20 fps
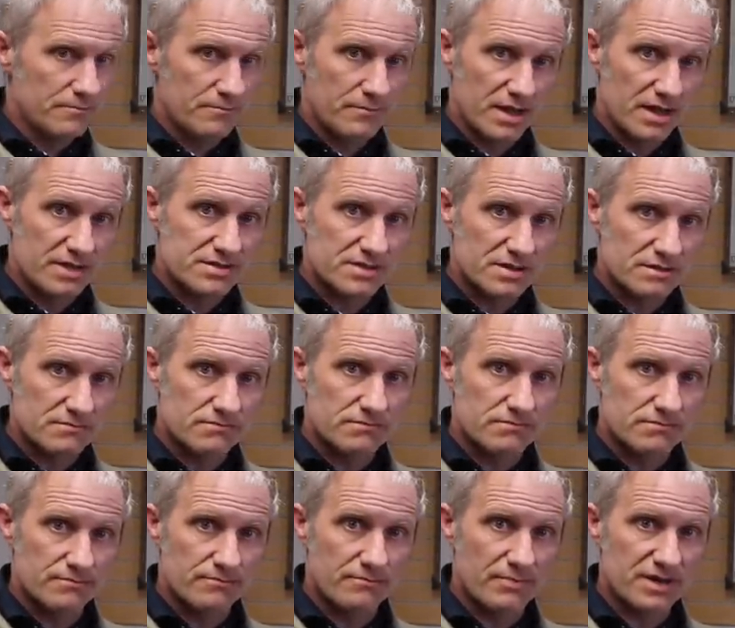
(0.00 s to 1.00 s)
But as a
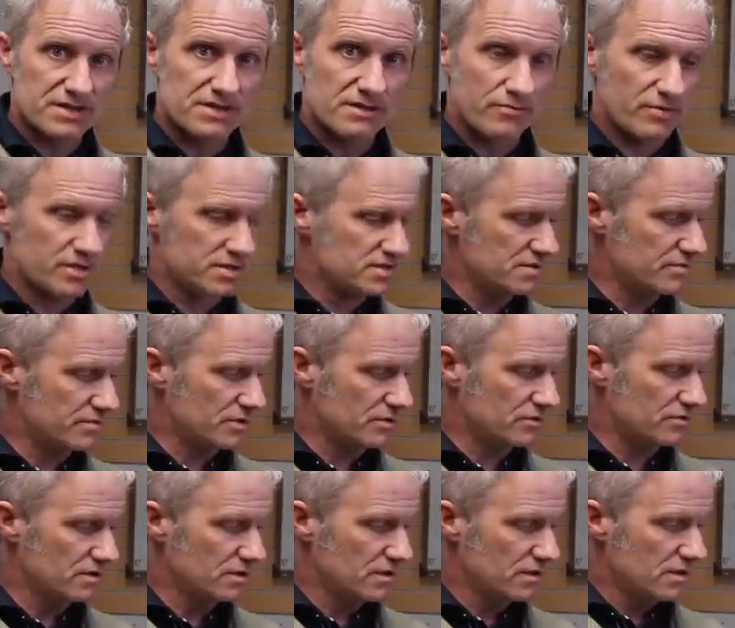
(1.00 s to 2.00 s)
basic
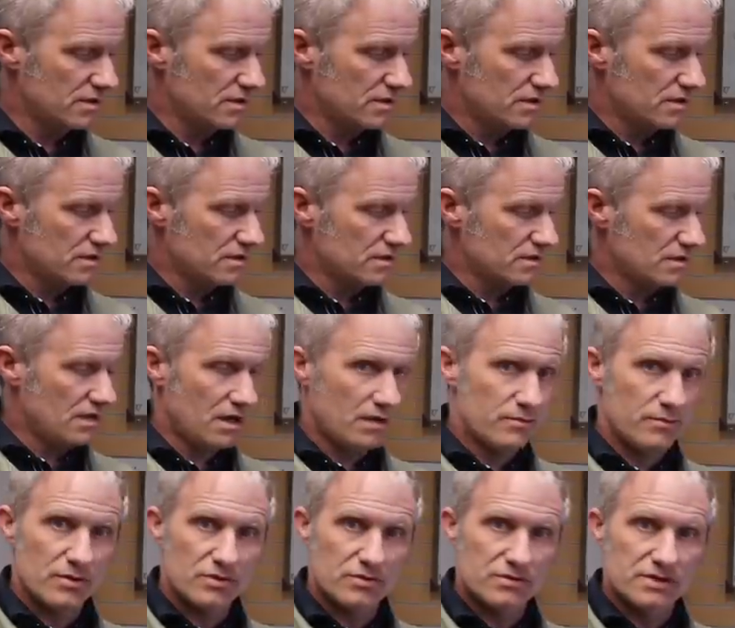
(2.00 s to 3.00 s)
principle,
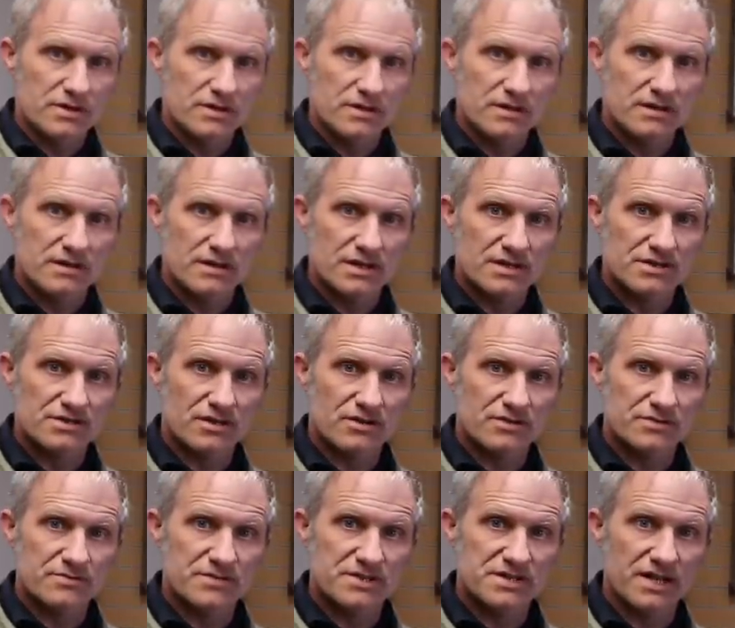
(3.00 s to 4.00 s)
cardboard, there's a
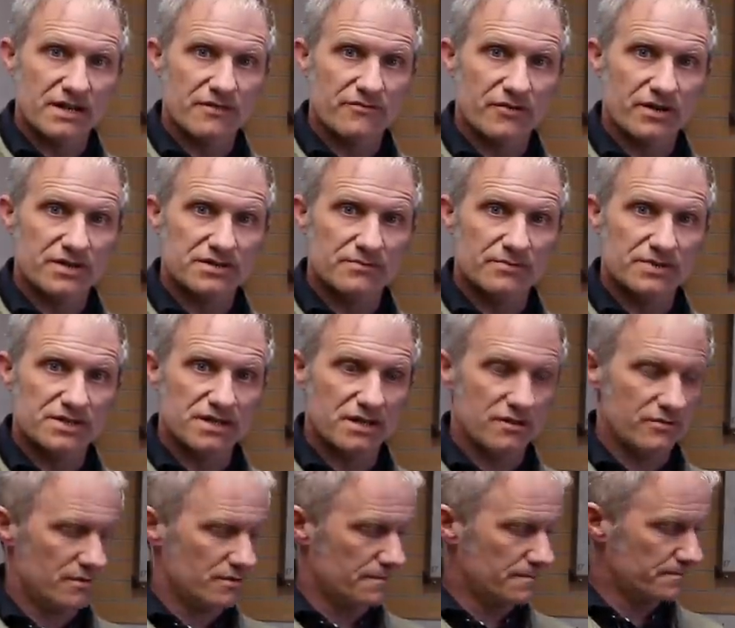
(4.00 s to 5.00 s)
lot to be said for it as a
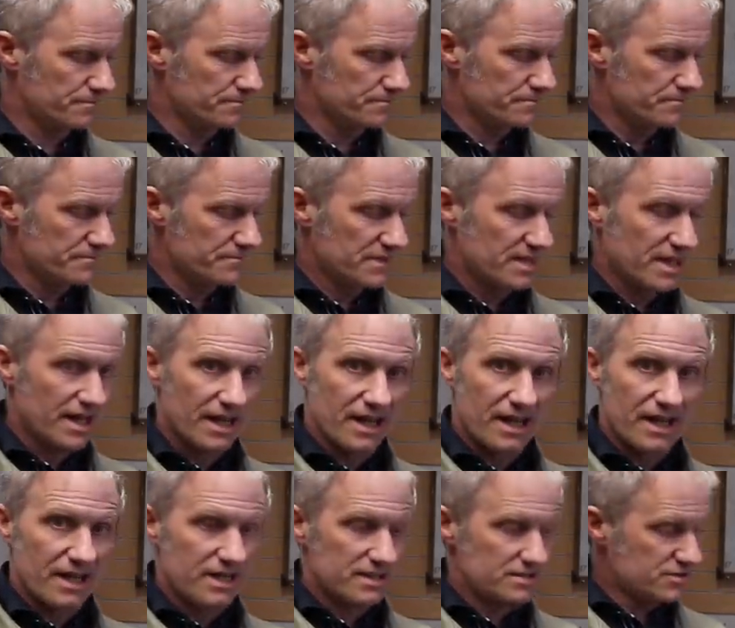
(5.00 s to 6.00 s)
material.
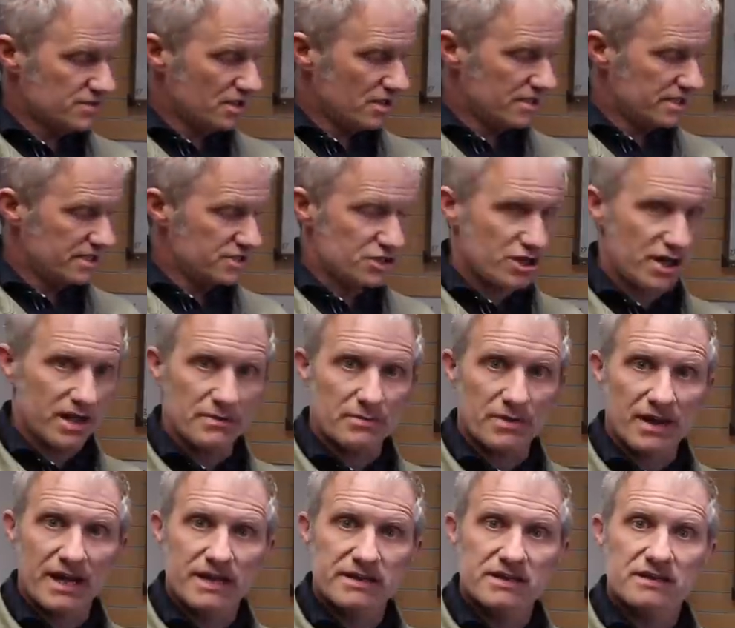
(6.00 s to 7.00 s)
It's certainly cheap
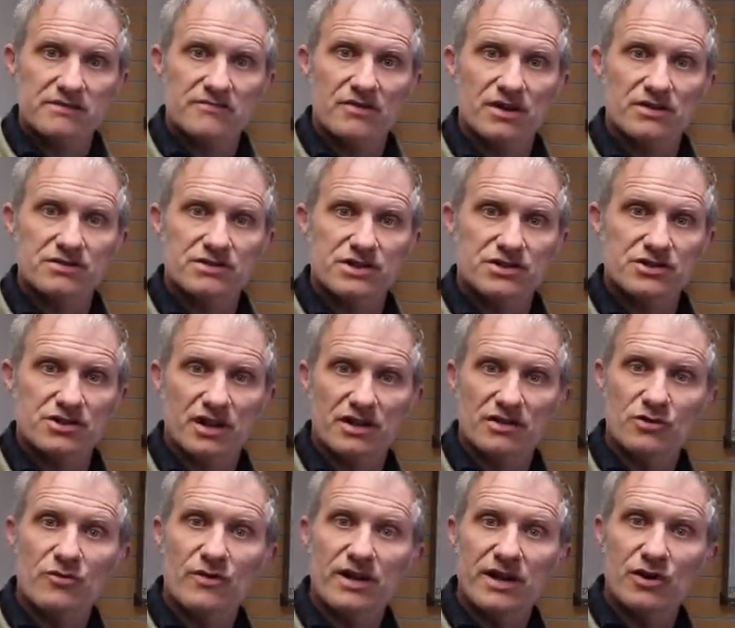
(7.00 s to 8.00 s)
and had the advantage that
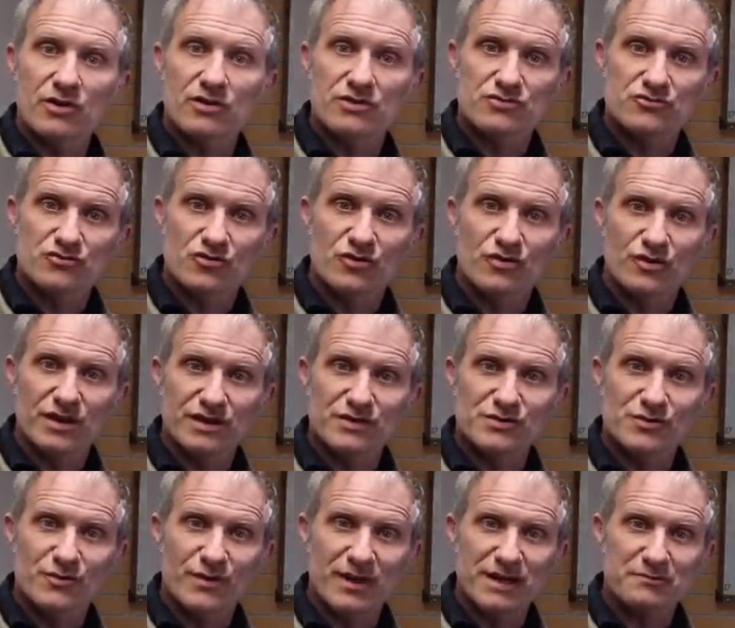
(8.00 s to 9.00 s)
I'd already got the
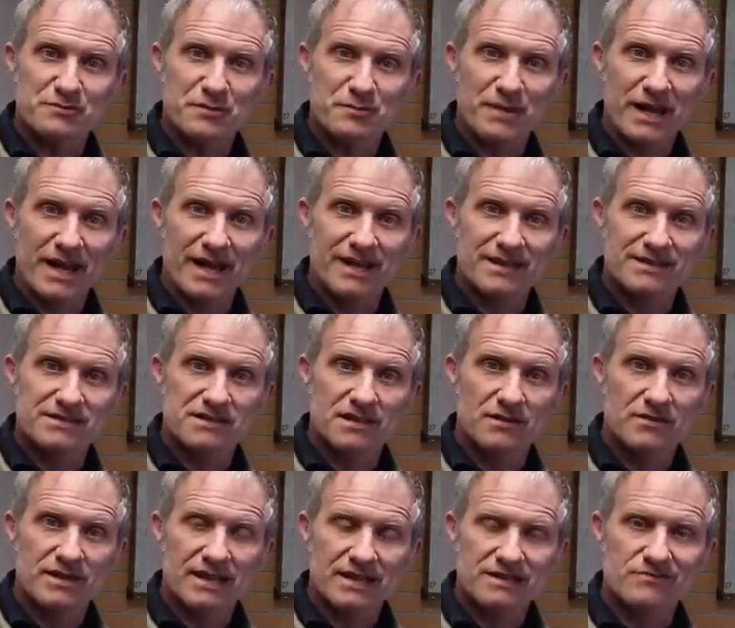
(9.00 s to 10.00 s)
drawings already prepared,
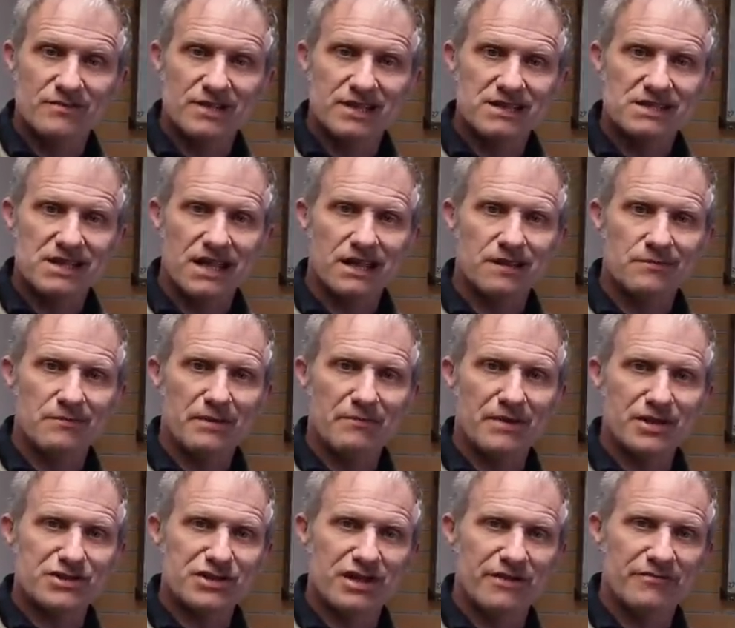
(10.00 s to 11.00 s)
so it hasn't really taken me
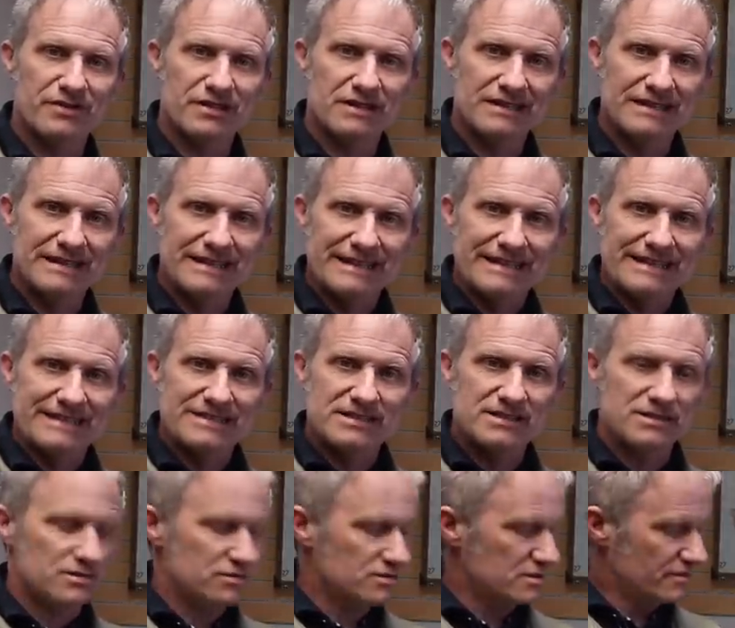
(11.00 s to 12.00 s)
much effort
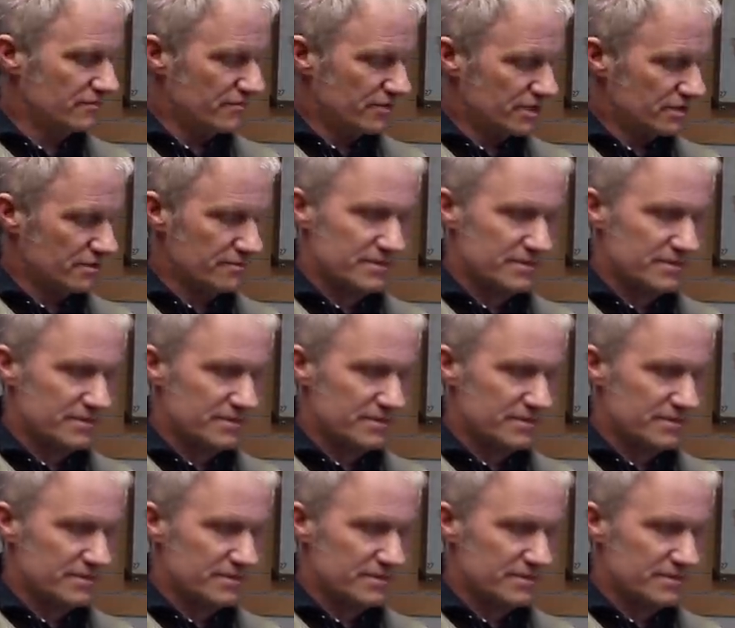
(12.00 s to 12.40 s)
to convert